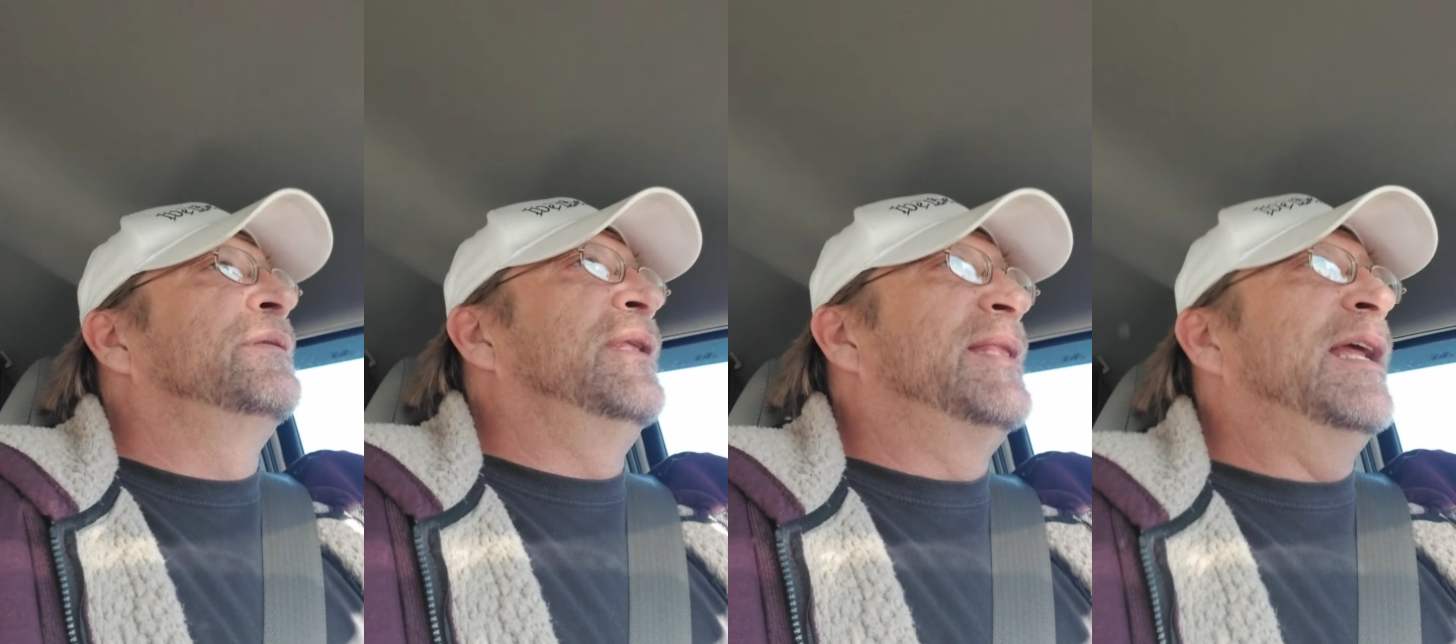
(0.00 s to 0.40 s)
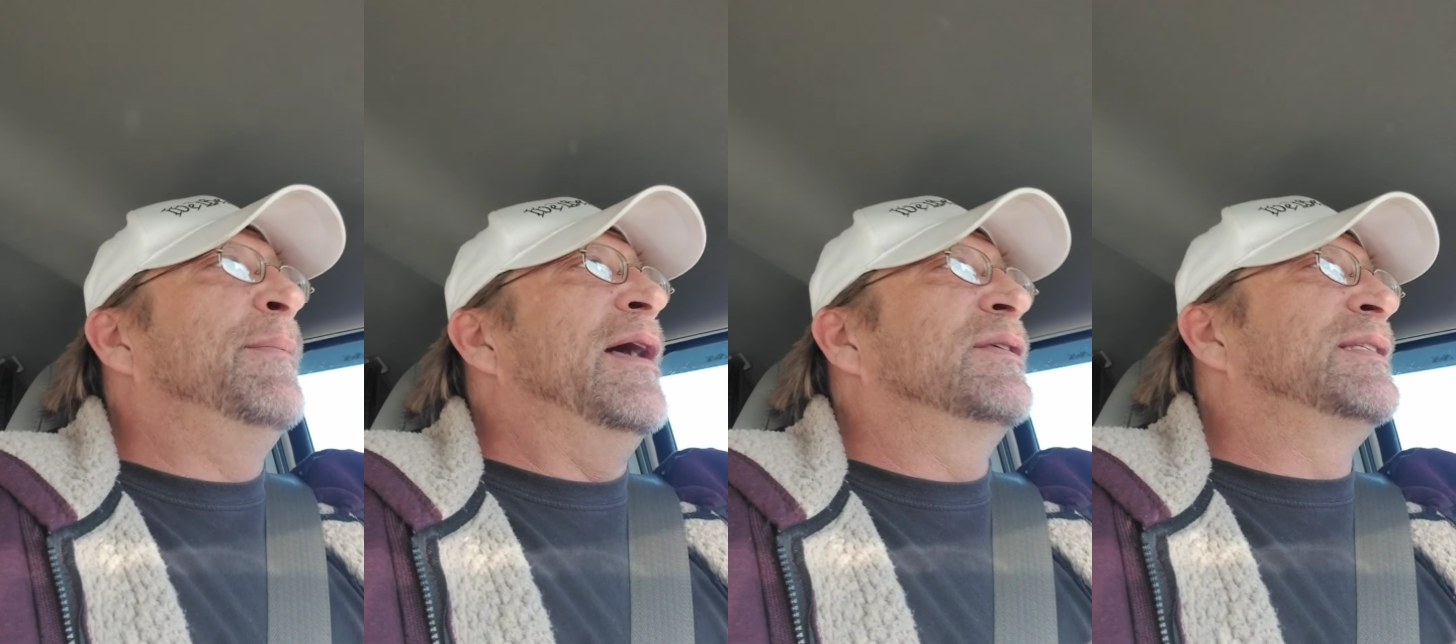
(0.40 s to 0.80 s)
The thing
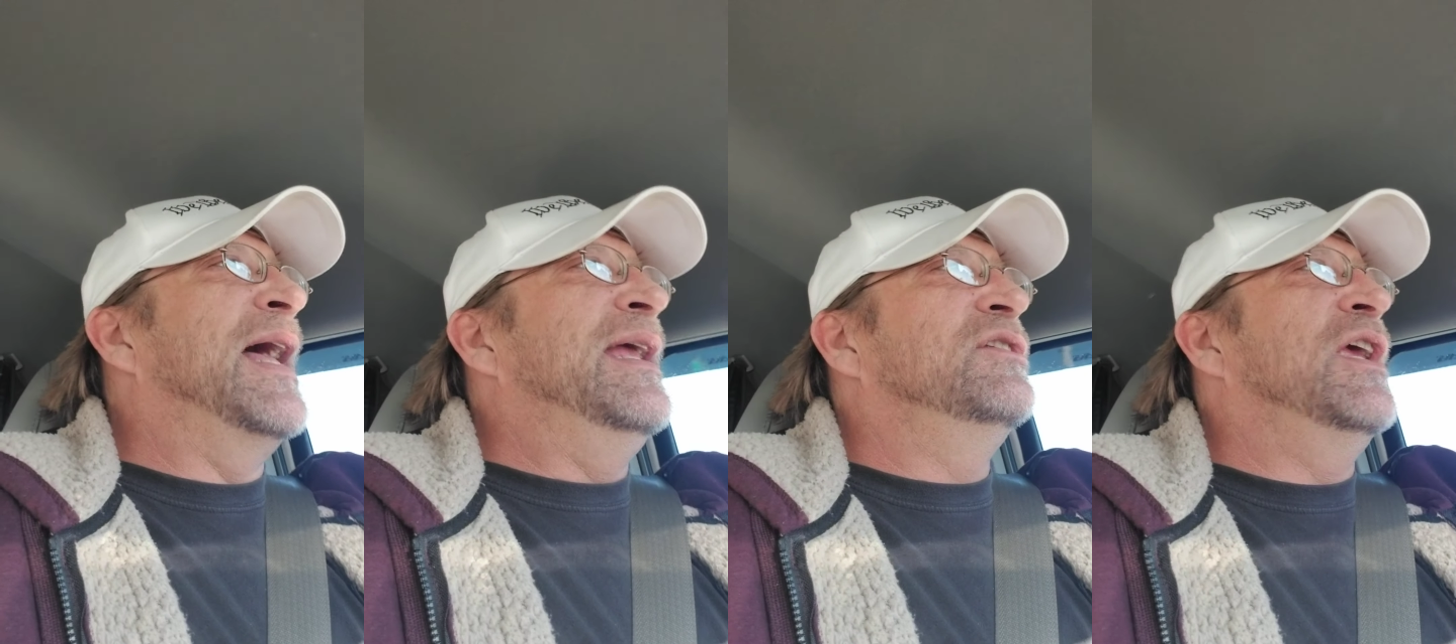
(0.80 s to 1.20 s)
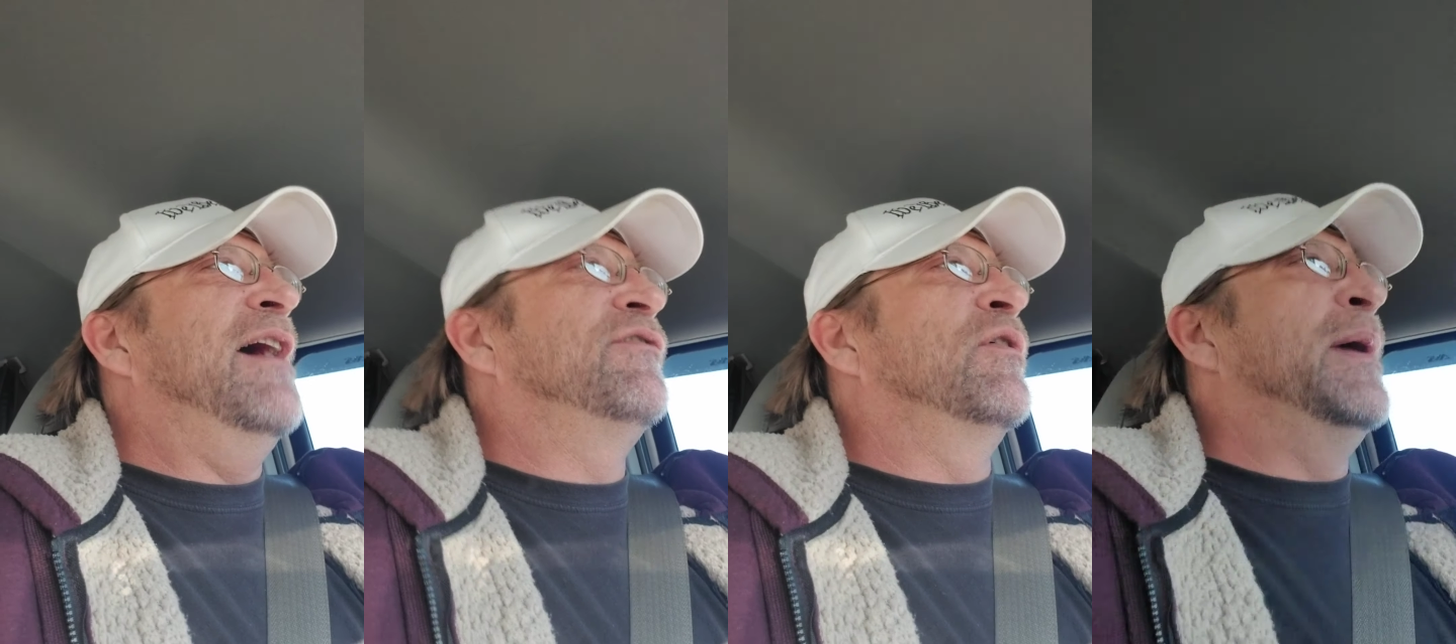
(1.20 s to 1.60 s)
about science you
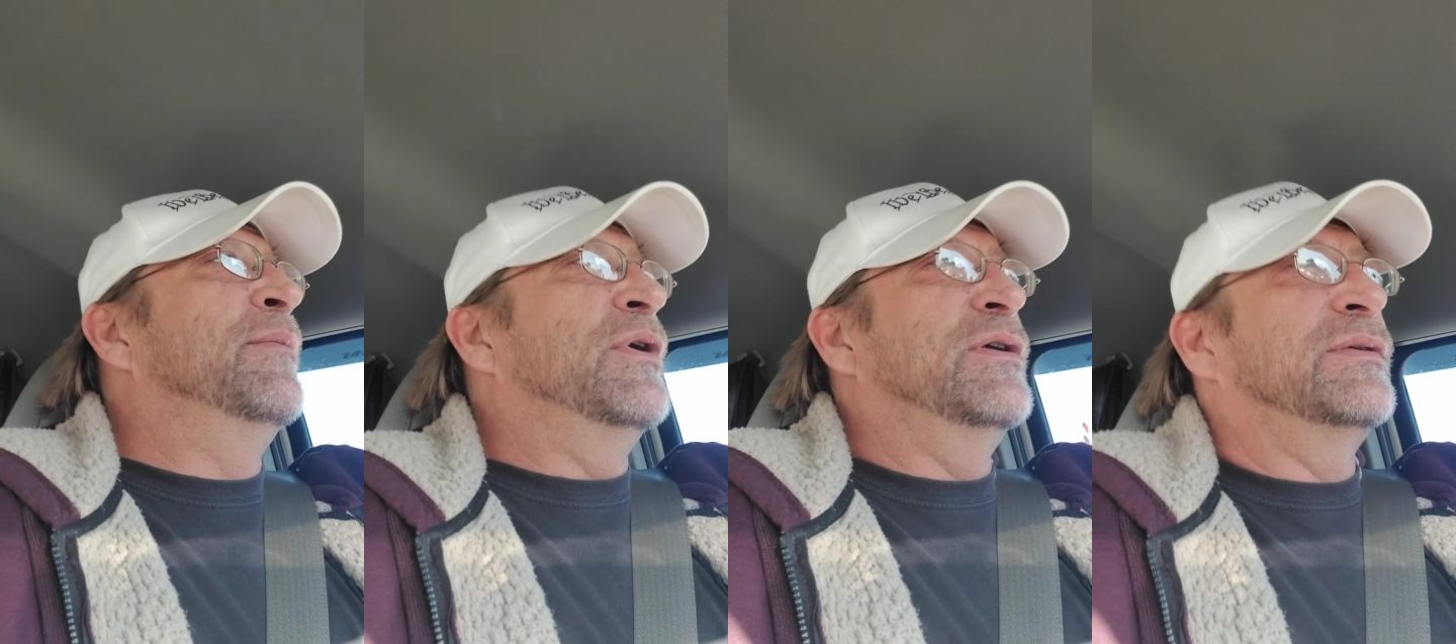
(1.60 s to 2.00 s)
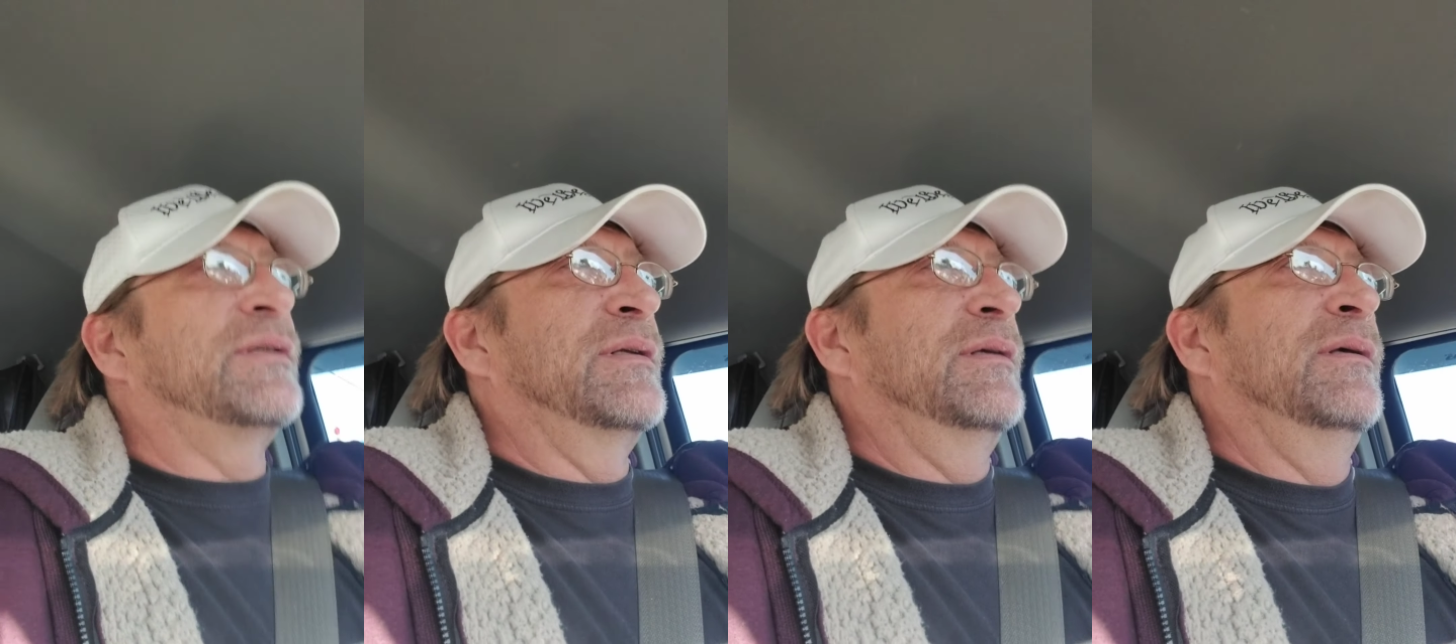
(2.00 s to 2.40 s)
have to remember is